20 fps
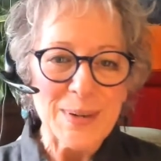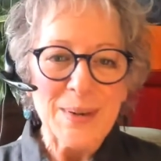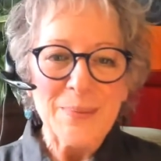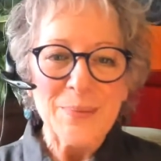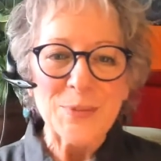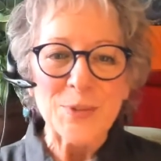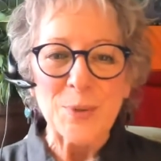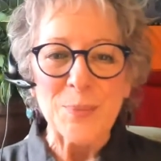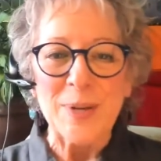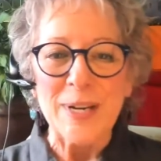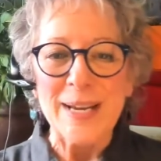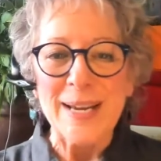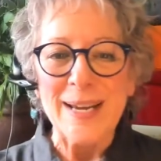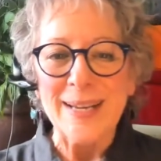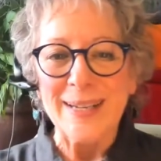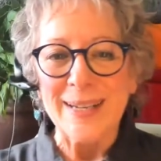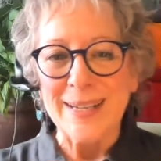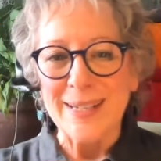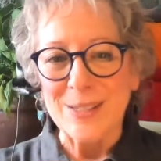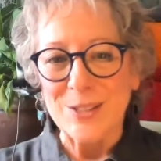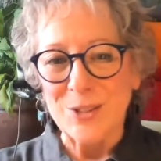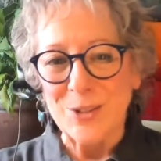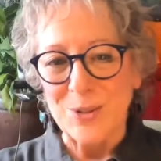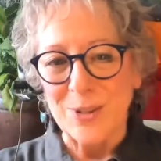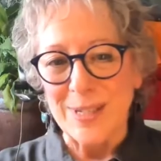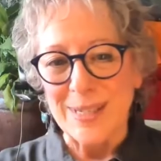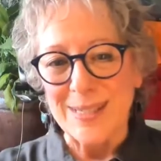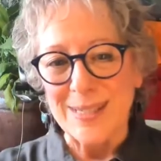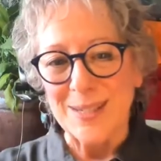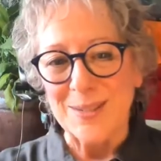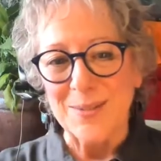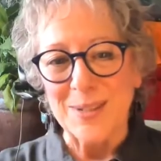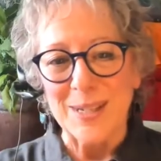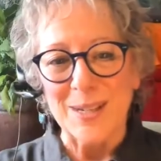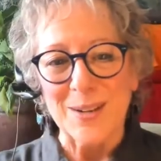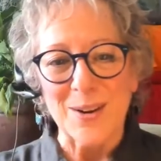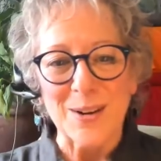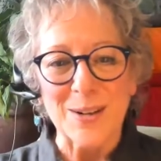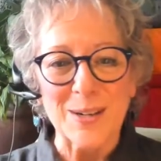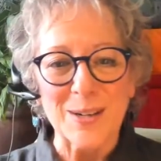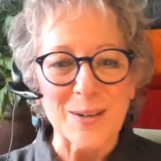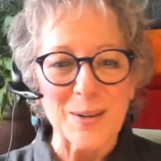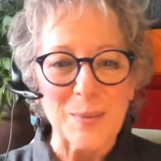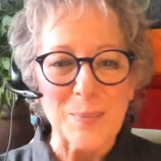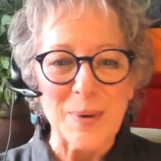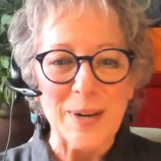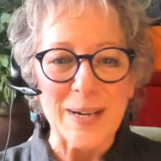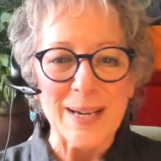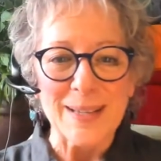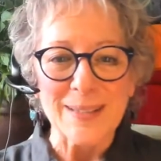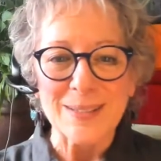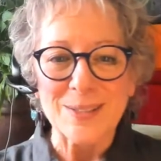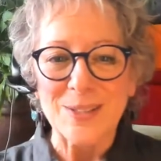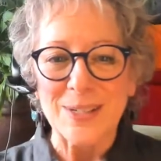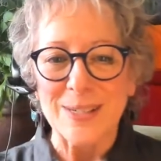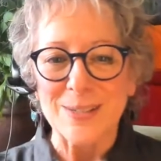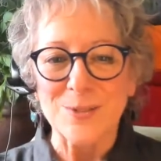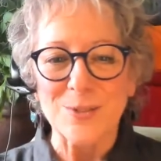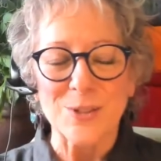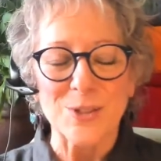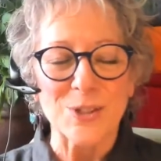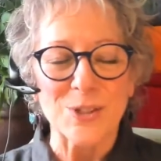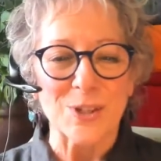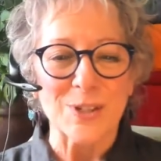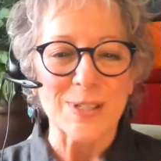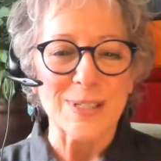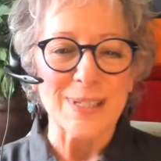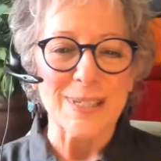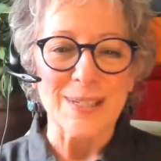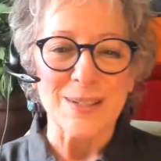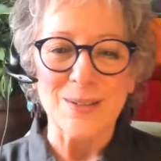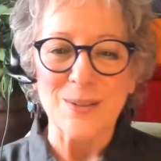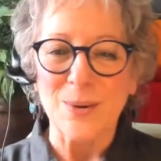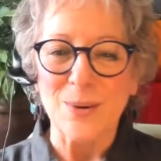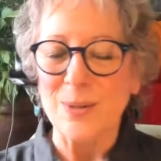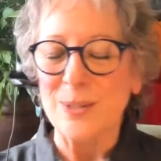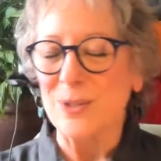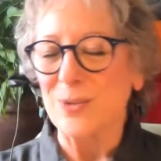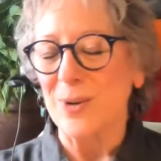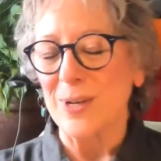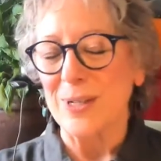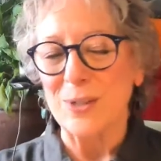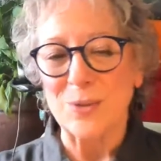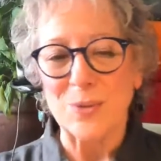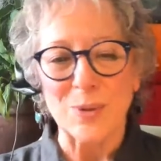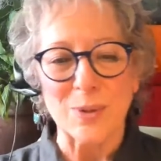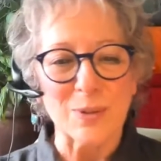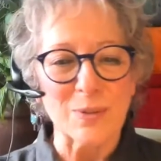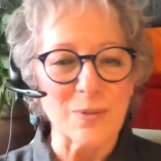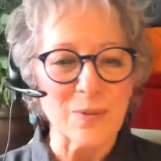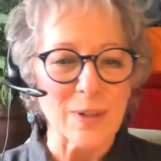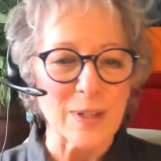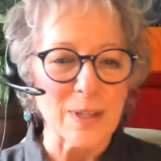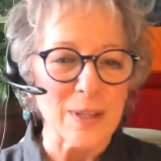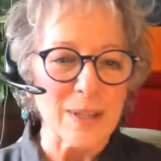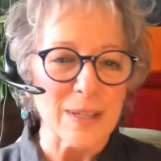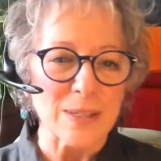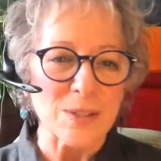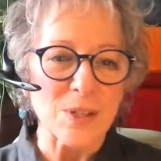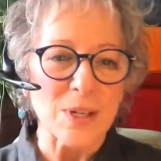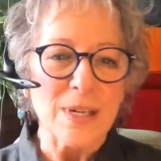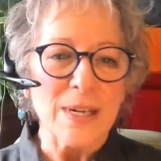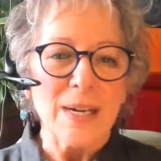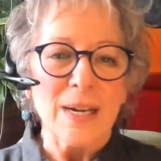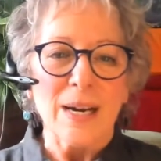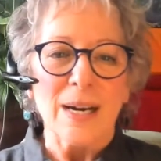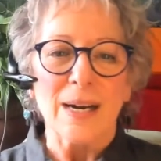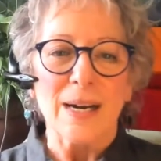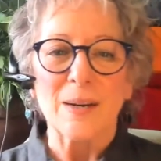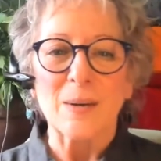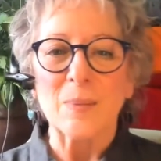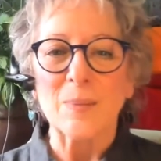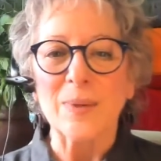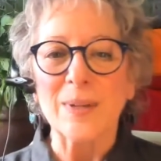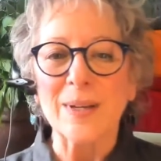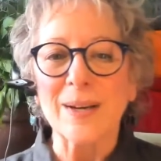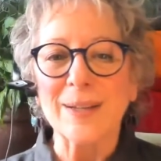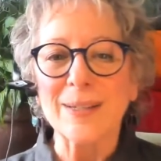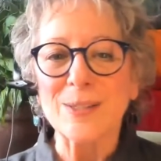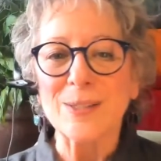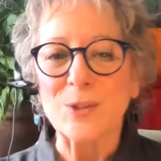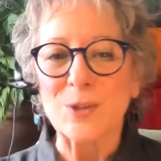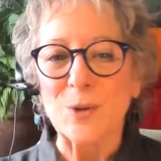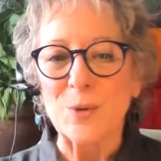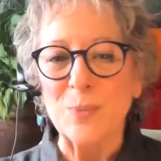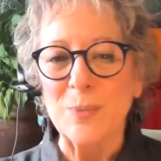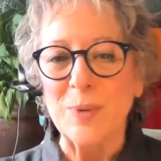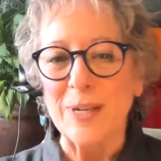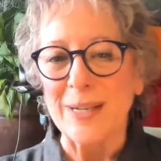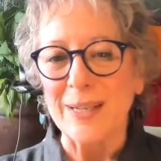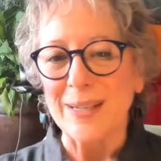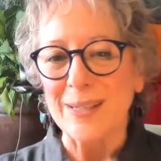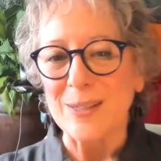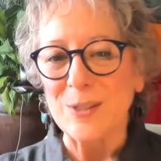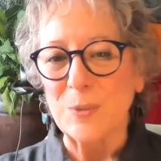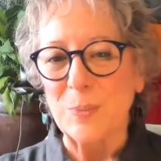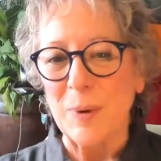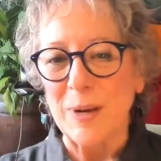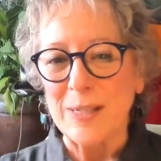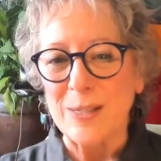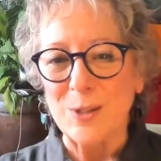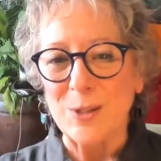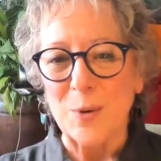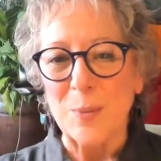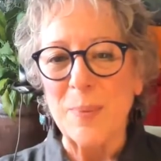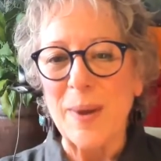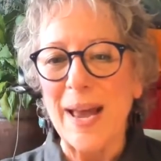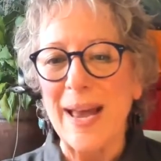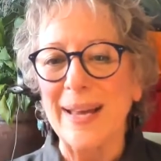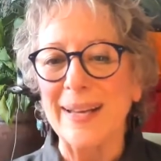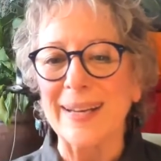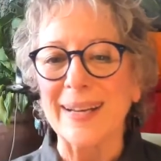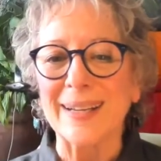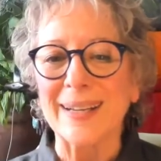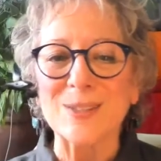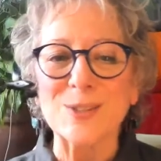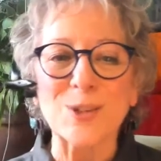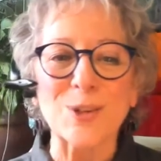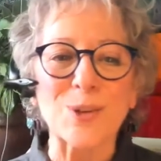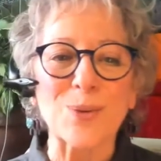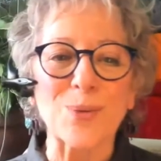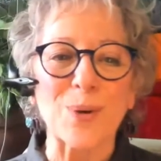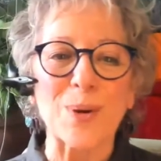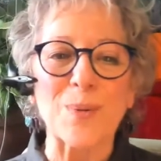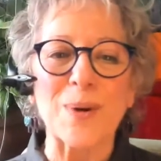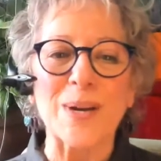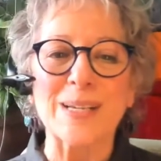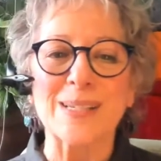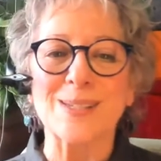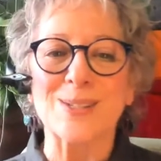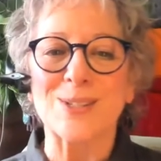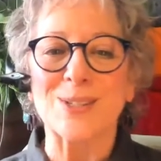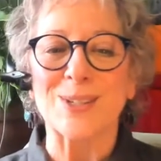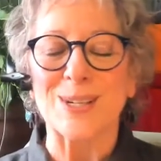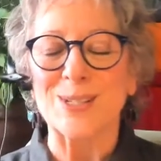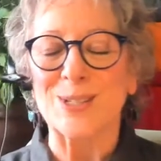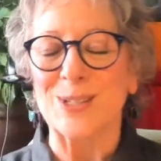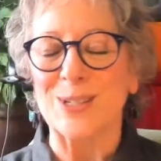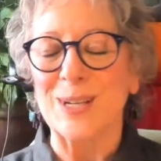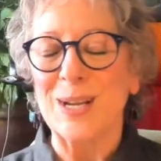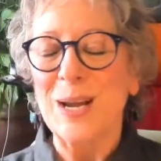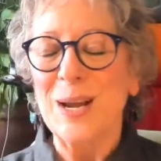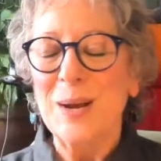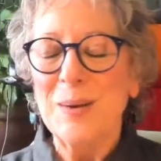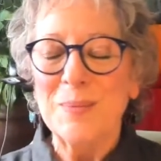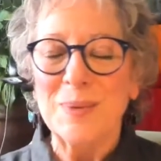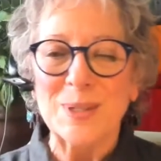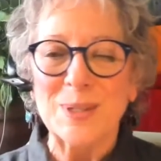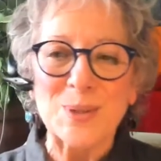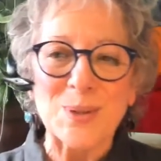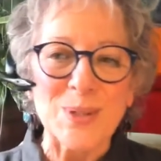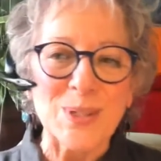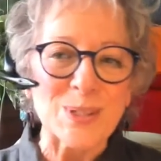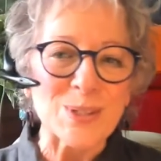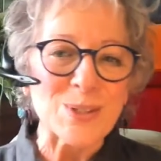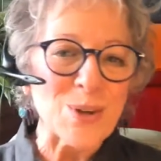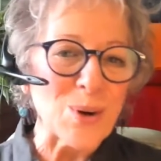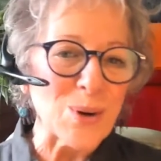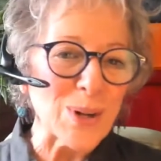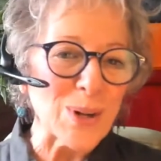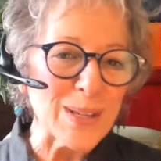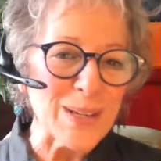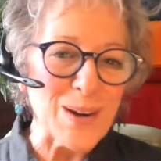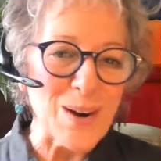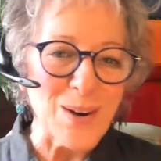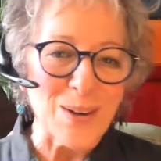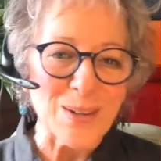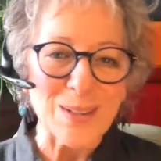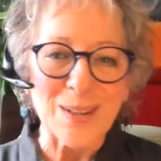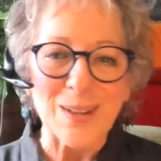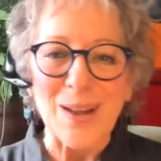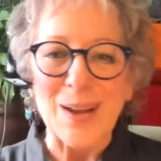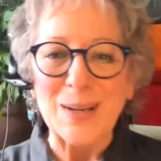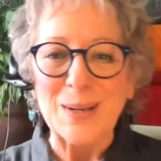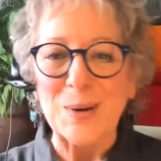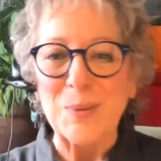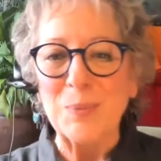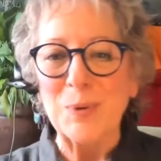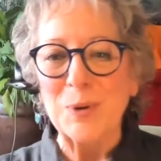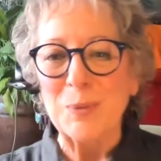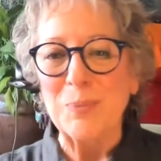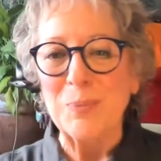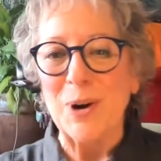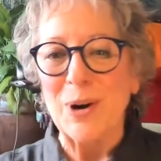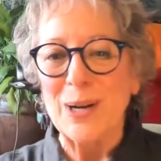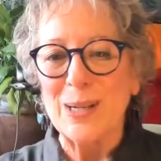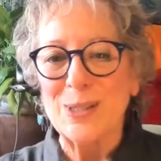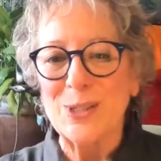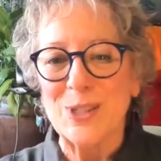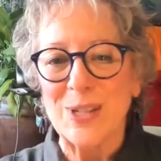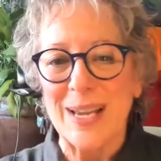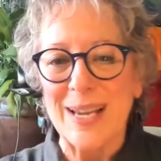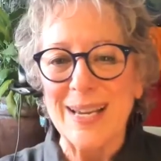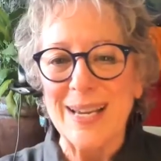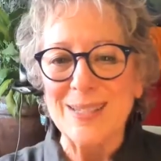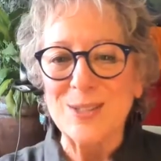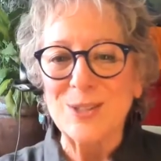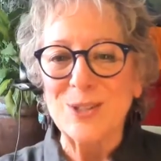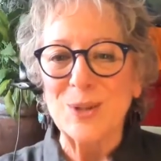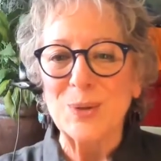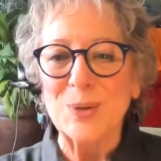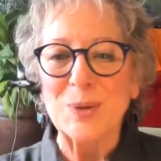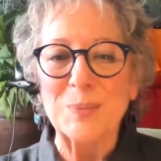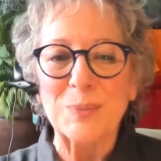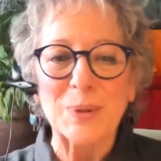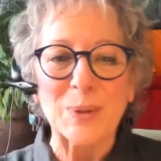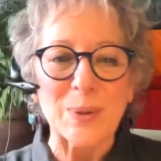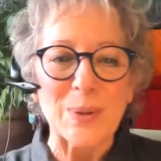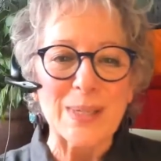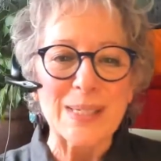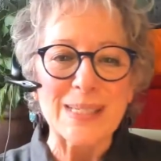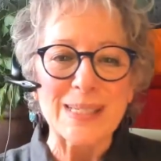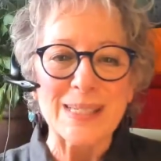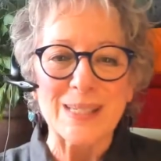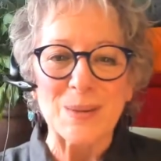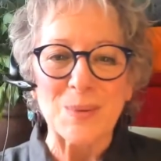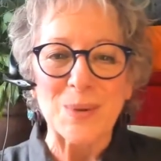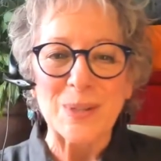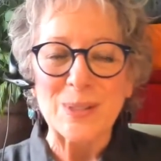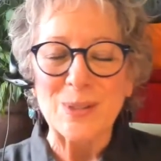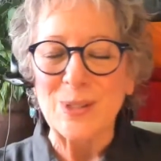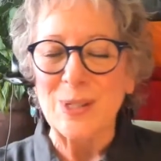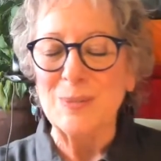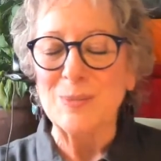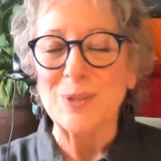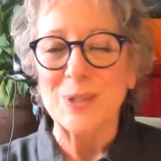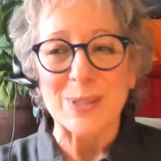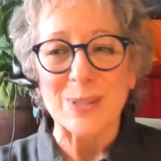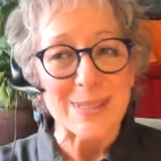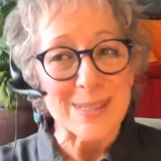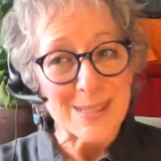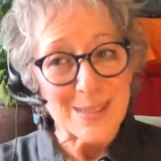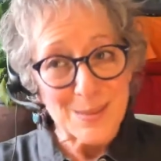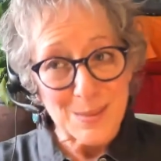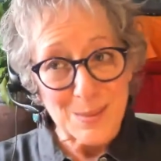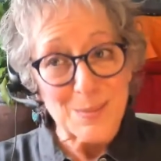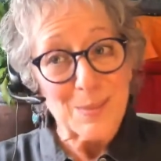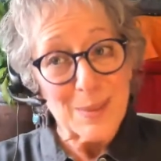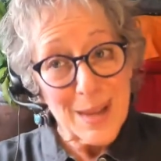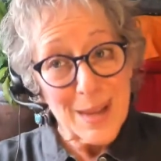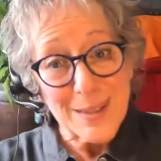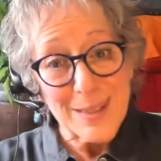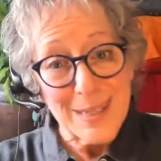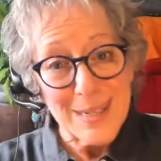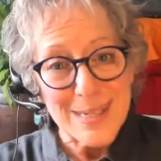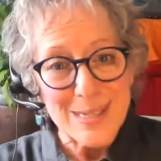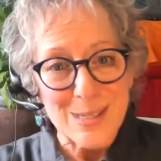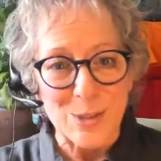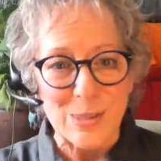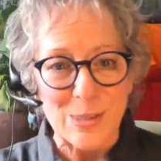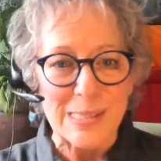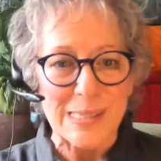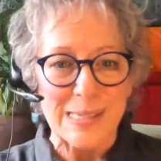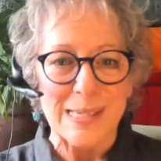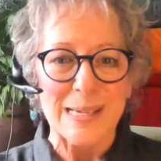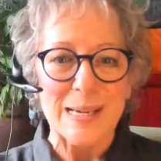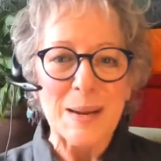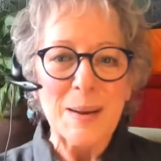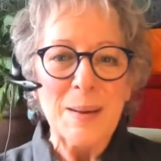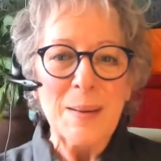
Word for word: It's from an Ad Age creativity article by Alexandra Jardine, who always writes really fun things. Um, the Honest Zoom meeting is by Don't Panic. It's a three way discussion between a totally unlikable boss and two employees in what seems ex- like an agency.